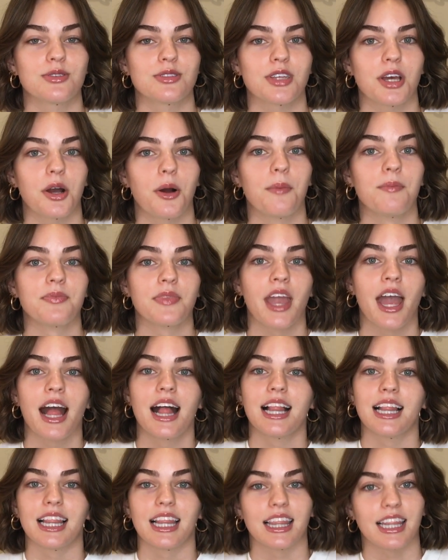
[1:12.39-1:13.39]
So
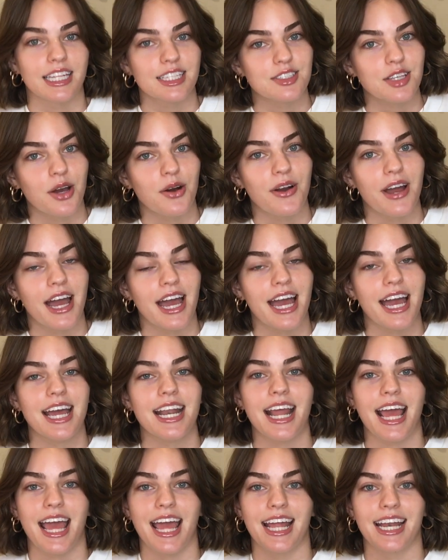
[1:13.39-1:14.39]
let's go
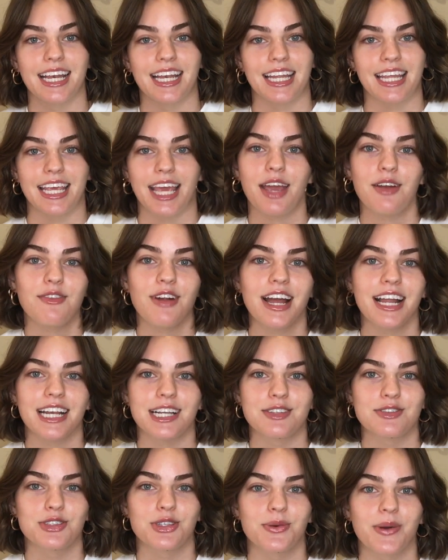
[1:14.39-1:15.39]
ahead and get right
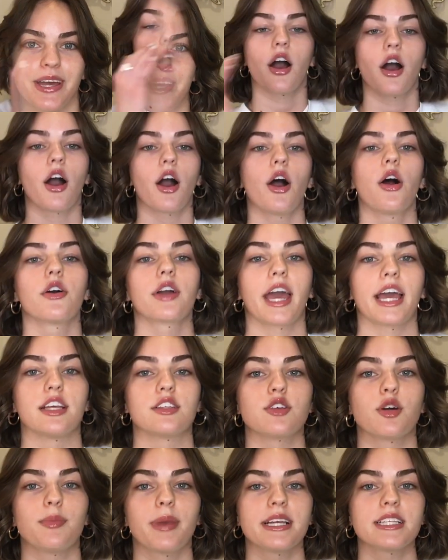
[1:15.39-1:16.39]
into it. Okay,
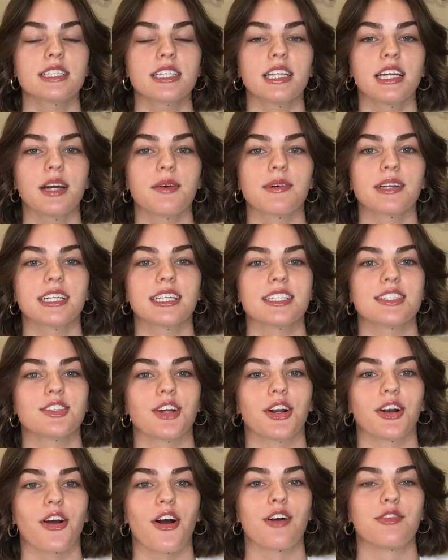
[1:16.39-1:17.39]
so basically I wanted to
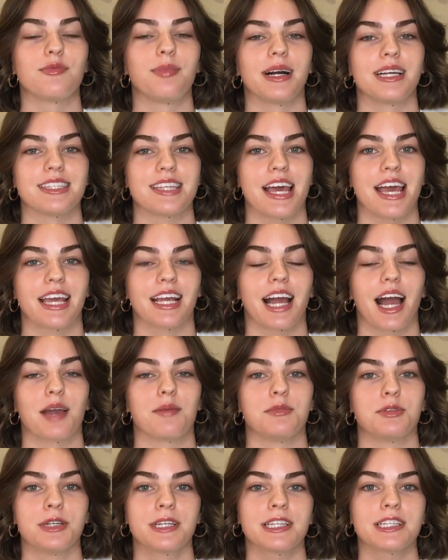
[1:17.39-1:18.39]
start off by saying
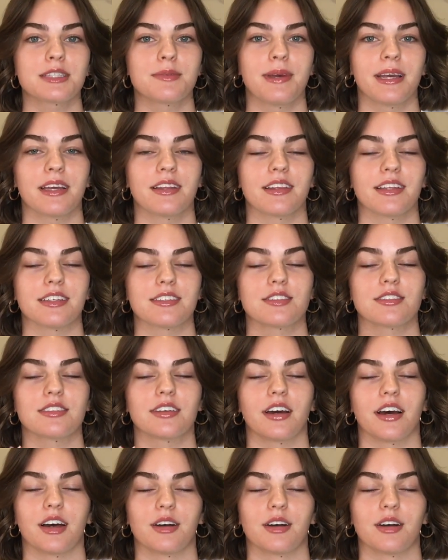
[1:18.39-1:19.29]
I'm doing this